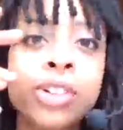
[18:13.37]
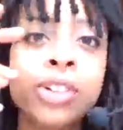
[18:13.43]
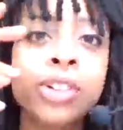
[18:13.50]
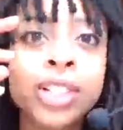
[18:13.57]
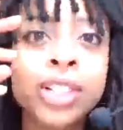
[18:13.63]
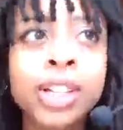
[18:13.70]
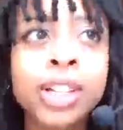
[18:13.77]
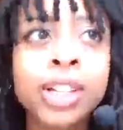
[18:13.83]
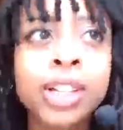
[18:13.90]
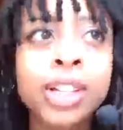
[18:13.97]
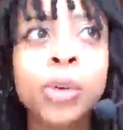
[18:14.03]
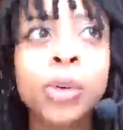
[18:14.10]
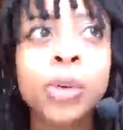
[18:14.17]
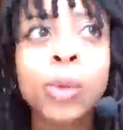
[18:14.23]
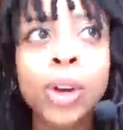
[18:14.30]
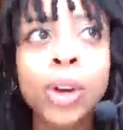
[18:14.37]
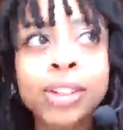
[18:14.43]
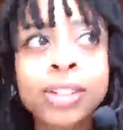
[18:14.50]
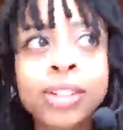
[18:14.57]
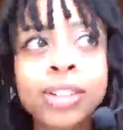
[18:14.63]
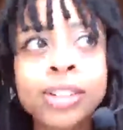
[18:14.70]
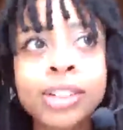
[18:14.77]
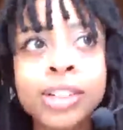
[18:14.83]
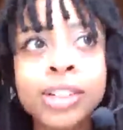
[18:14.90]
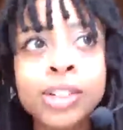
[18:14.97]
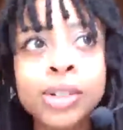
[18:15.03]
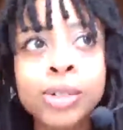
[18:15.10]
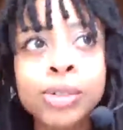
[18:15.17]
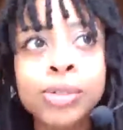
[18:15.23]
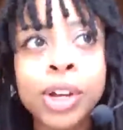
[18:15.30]
who have traveled to other countries?
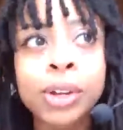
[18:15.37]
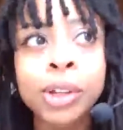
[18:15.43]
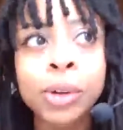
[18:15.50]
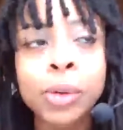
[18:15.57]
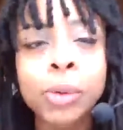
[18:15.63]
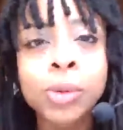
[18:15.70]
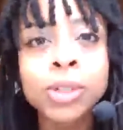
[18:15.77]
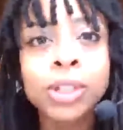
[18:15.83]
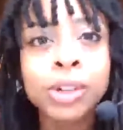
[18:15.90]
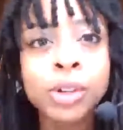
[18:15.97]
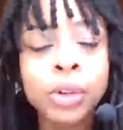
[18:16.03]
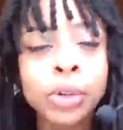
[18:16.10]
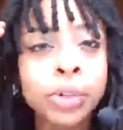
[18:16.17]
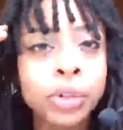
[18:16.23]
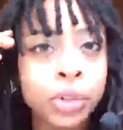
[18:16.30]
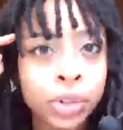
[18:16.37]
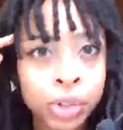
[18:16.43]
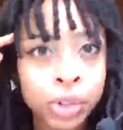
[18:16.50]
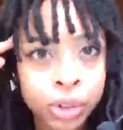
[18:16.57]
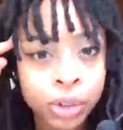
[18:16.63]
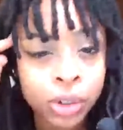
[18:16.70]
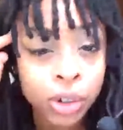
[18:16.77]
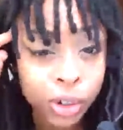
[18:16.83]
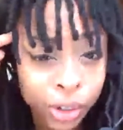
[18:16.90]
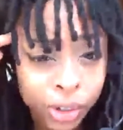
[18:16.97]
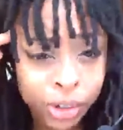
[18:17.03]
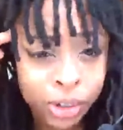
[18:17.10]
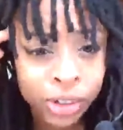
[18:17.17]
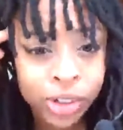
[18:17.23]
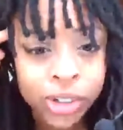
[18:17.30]
What did you find? Like, what was the
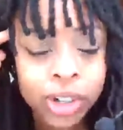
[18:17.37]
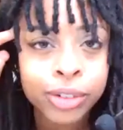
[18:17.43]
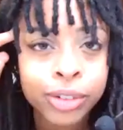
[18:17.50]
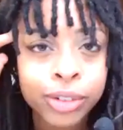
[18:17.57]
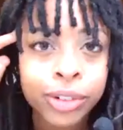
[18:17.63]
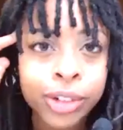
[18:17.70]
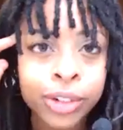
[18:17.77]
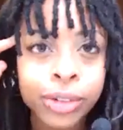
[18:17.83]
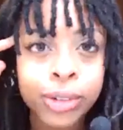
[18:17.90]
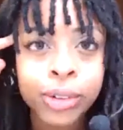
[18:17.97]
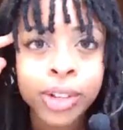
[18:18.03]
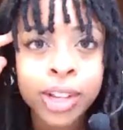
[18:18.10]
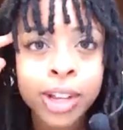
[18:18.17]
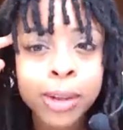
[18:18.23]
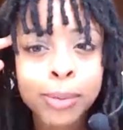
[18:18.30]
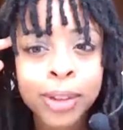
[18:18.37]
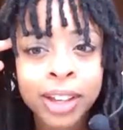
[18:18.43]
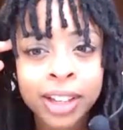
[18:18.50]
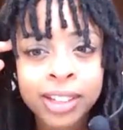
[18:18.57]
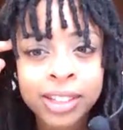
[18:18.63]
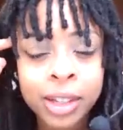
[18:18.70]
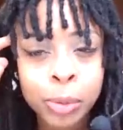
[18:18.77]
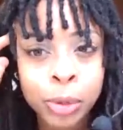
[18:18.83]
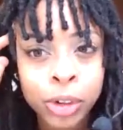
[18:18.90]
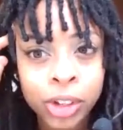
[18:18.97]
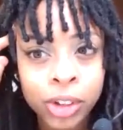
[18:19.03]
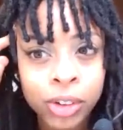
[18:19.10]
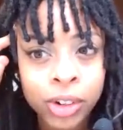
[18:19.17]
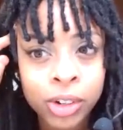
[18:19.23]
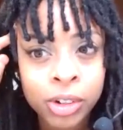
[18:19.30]
culture for you? Because I'm
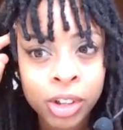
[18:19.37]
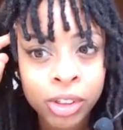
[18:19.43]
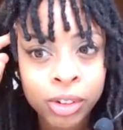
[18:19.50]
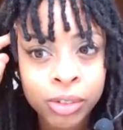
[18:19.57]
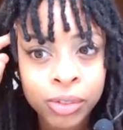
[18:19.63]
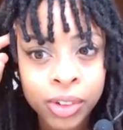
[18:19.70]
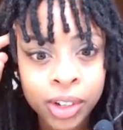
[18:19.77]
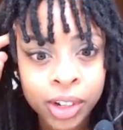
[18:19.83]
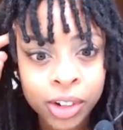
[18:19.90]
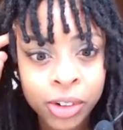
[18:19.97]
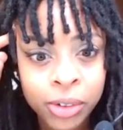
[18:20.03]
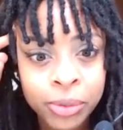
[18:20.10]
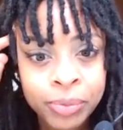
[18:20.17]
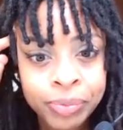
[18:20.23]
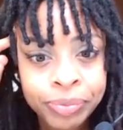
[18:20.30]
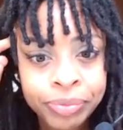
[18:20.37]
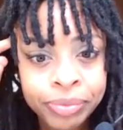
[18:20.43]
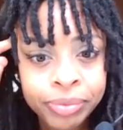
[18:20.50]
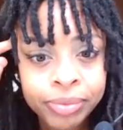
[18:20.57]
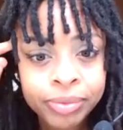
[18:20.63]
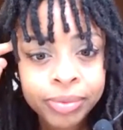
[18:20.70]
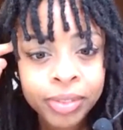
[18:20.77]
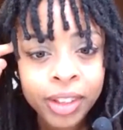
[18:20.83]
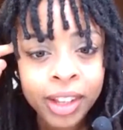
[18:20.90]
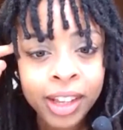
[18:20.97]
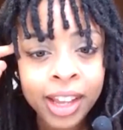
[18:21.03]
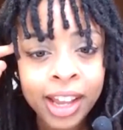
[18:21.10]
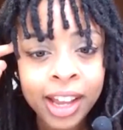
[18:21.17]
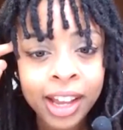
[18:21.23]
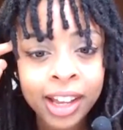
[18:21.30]
working on another video,
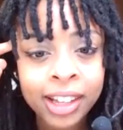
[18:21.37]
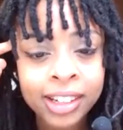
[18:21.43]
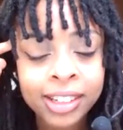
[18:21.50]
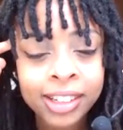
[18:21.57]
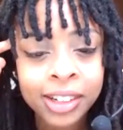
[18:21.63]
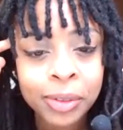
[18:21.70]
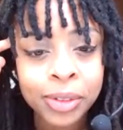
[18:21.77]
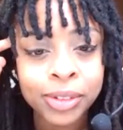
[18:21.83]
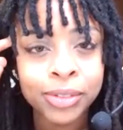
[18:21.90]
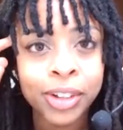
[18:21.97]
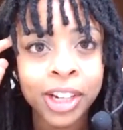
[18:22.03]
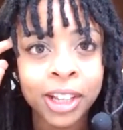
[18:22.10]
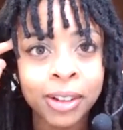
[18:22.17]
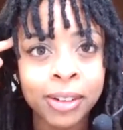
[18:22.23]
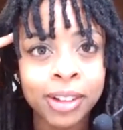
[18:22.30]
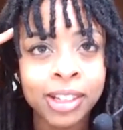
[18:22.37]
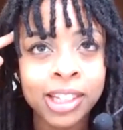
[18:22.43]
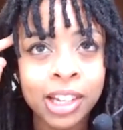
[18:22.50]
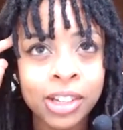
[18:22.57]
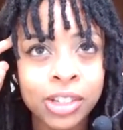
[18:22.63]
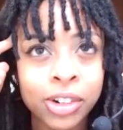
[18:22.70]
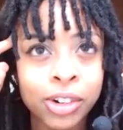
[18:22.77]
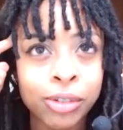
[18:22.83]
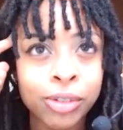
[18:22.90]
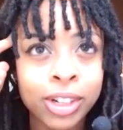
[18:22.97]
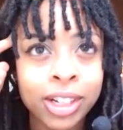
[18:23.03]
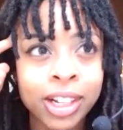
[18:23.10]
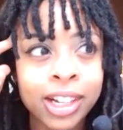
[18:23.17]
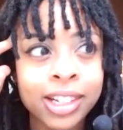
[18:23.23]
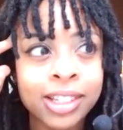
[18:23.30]
and it was funny because I started
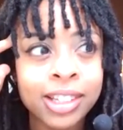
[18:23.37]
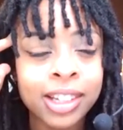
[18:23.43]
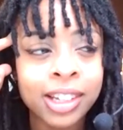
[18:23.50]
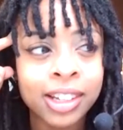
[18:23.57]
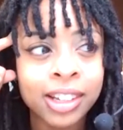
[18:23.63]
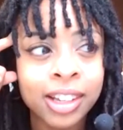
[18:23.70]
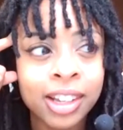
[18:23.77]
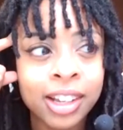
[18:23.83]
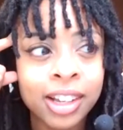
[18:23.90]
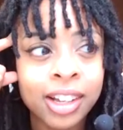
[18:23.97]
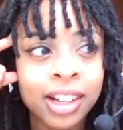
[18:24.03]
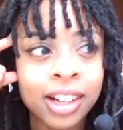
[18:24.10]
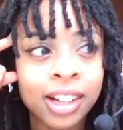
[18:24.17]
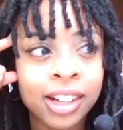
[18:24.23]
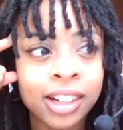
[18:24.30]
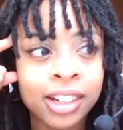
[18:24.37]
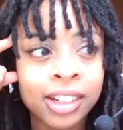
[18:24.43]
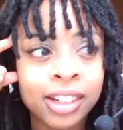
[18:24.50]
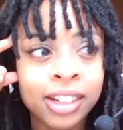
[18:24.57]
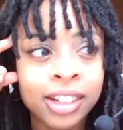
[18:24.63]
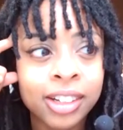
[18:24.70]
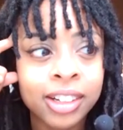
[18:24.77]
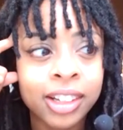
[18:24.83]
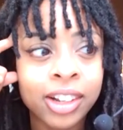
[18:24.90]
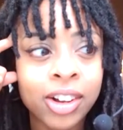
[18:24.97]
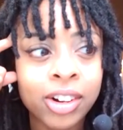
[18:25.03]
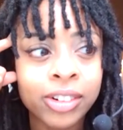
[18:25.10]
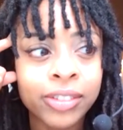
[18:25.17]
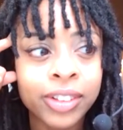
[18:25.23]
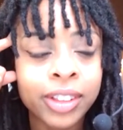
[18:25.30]
realizing, like all of
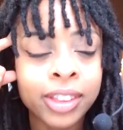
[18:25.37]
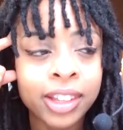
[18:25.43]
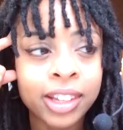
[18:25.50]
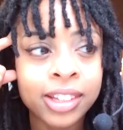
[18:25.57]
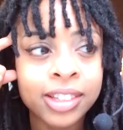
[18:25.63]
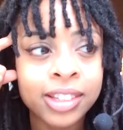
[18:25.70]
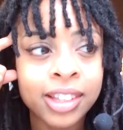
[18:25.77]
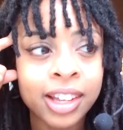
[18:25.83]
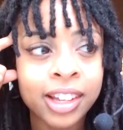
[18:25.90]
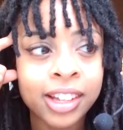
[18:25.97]
the things that,